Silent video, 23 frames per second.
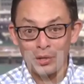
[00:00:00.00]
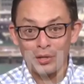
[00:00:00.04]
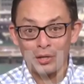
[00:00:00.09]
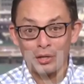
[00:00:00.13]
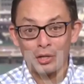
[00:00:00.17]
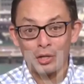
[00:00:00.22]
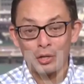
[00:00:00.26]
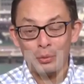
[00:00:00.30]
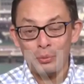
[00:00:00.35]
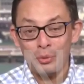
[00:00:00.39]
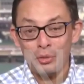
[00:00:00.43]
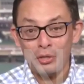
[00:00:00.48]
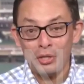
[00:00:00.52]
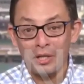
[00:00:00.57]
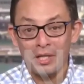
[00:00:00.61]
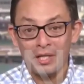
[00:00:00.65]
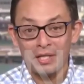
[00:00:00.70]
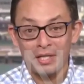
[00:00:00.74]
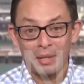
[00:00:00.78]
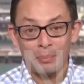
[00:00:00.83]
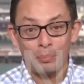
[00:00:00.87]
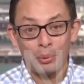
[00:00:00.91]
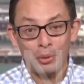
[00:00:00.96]
our
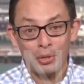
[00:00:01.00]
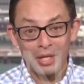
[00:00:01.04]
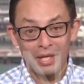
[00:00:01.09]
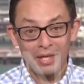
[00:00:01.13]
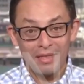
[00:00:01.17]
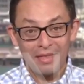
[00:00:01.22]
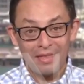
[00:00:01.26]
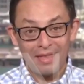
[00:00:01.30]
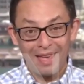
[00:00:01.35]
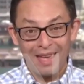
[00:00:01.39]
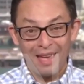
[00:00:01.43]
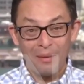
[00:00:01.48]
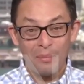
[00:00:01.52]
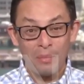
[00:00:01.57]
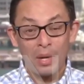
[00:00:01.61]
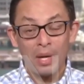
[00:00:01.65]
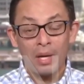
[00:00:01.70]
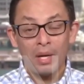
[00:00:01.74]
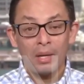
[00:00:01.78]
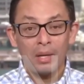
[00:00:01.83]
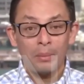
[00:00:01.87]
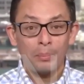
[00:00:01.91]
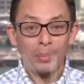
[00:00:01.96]
communities and putting them
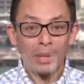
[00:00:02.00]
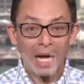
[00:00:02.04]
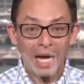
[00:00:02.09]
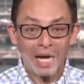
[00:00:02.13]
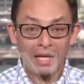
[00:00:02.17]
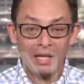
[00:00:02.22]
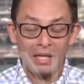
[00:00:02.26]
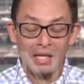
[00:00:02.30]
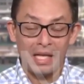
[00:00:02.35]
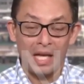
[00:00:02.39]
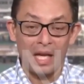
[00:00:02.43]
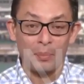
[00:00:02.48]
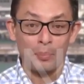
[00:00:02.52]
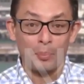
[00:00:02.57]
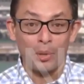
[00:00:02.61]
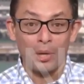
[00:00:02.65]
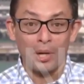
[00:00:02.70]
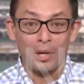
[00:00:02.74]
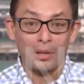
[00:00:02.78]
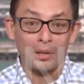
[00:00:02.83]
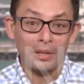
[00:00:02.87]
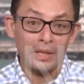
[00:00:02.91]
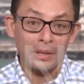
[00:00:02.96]
behind the 8
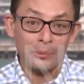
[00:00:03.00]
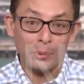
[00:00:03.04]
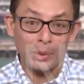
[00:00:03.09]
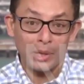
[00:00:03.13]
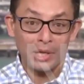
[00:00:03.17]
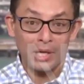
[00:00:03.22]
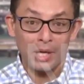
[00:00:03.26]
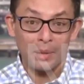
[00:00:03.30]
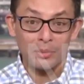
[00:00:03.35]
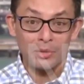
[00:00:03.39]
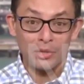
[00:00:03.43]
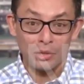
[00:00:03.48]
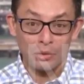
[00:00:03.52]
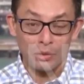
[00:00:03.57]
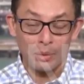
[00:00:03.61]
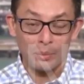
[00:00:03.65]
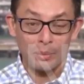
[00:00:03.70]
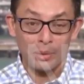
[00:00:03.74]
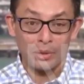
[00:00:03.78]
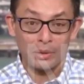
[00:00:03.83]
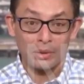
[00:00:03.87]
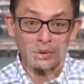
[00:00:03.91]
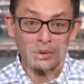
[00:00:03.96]
ball when it comes to
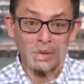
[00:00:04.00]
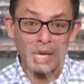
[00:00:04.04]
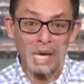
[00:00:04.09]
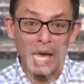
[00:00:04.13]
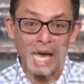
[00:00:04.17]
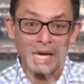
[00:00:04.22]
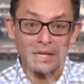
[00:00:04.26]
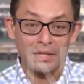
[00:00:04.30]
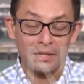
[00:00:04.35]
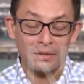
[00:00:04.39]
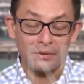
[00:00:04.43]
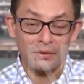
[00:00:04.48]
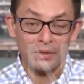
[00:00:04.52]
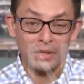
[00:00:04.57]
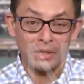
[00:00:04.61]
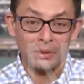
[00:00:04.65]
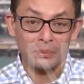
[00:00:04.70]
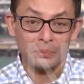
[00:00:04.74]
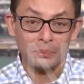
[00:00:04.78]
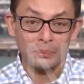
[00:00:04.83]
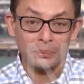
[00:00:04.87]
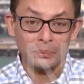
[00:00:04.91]
criminal activity.